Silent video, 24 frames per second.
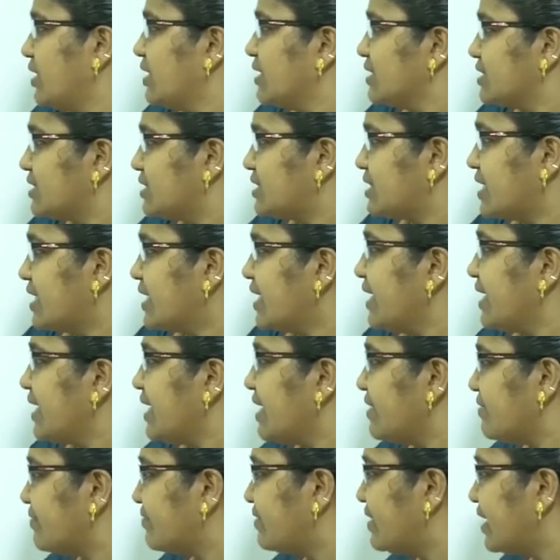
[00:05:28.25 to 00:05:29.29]
See,
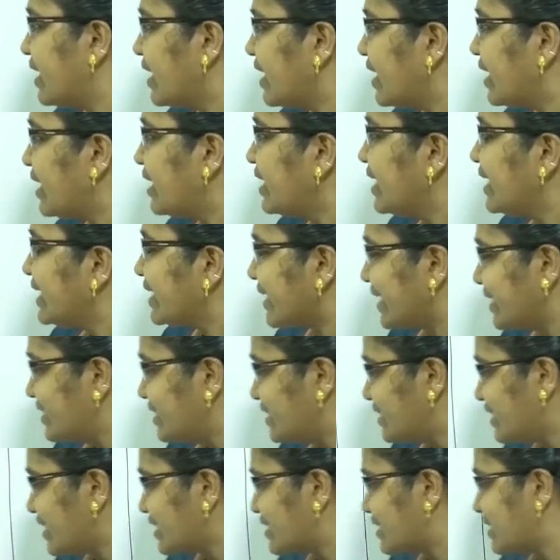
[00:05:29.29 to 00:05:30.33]
if the
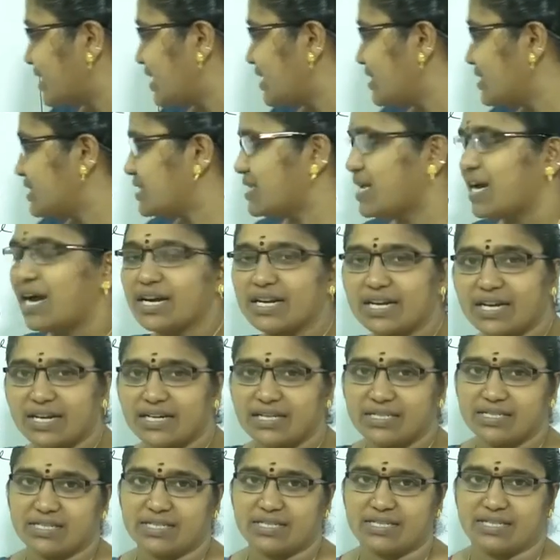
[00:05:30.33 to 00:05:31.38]
conjunctions
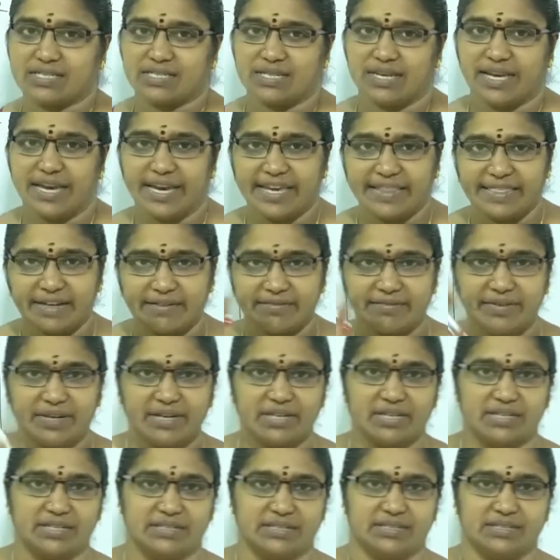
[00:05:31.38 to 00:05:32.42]
occurs in the
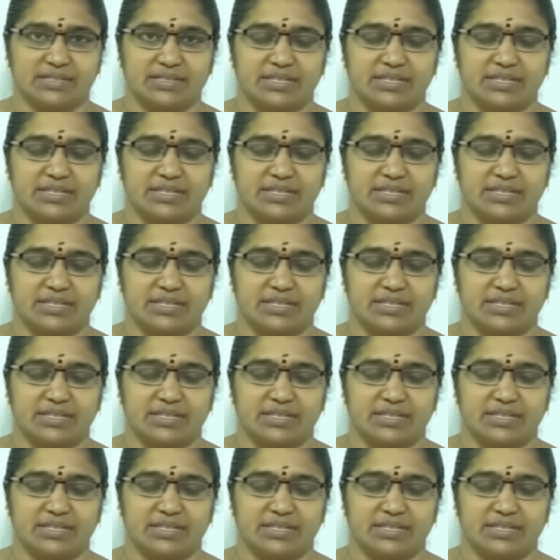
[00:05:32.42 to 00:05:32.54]
word,